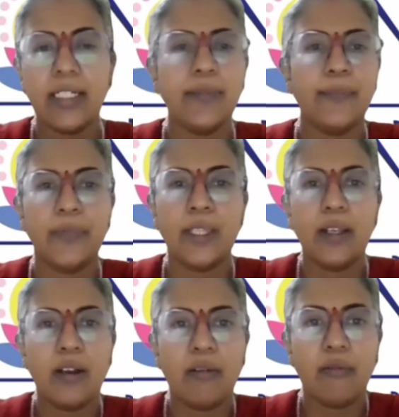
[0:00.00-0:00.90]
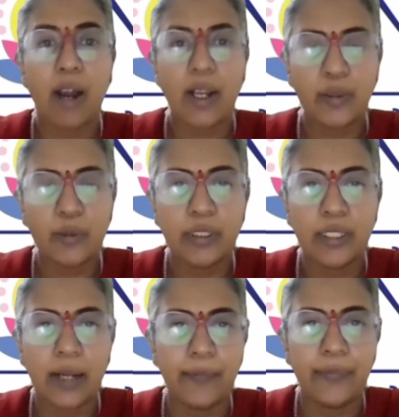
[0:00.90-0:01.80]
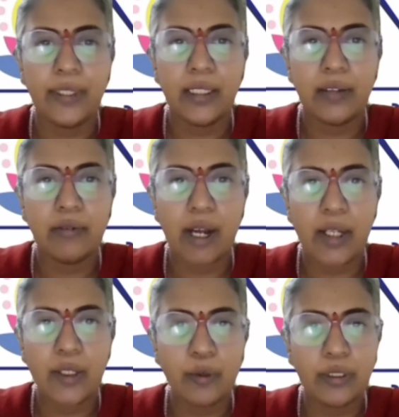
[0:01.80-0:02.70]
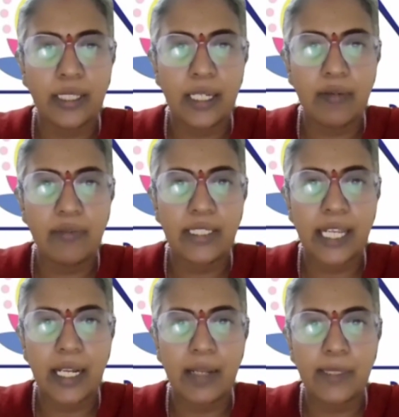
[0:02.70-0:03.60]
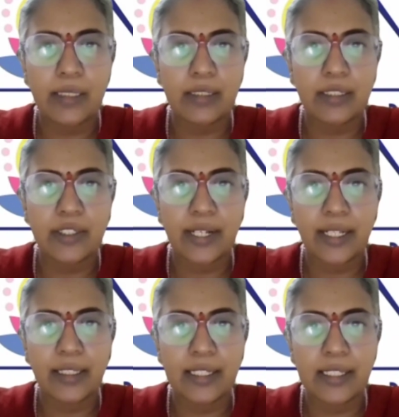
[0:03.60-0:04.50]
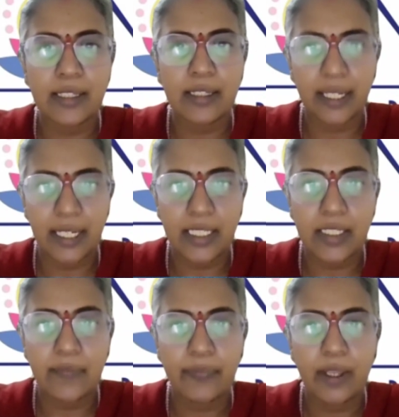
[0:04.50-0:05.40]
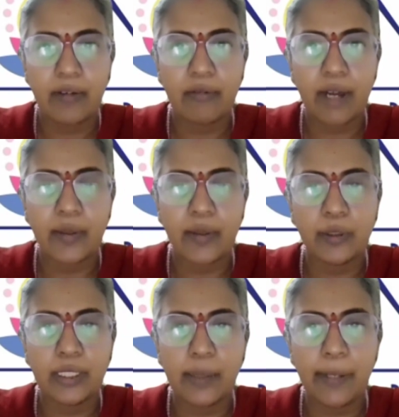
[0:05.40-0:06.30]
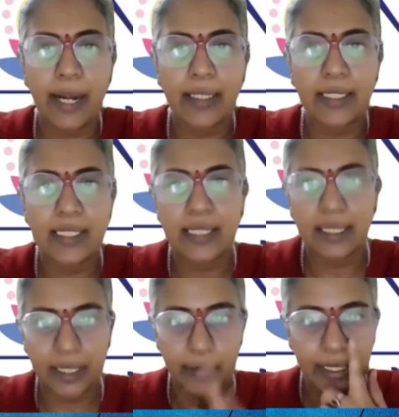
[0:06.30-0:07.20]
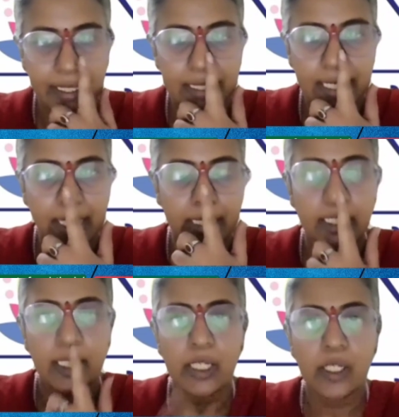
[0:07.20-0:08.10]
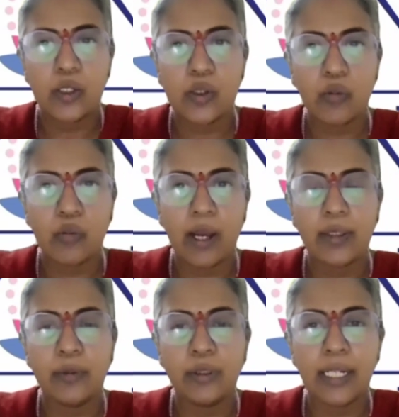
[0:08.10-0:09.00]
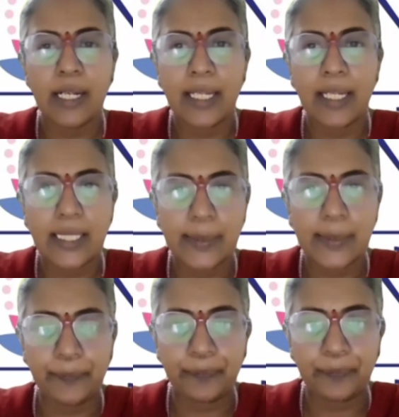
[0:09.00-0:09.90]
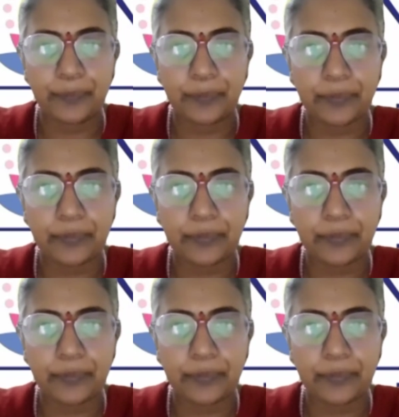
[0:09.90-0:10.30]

After that, Vayu Mudra. Vayu Mudra, which helps strengthens the knees. Vayu Mudra practice 30 minutes daily. So Vayu Mudra is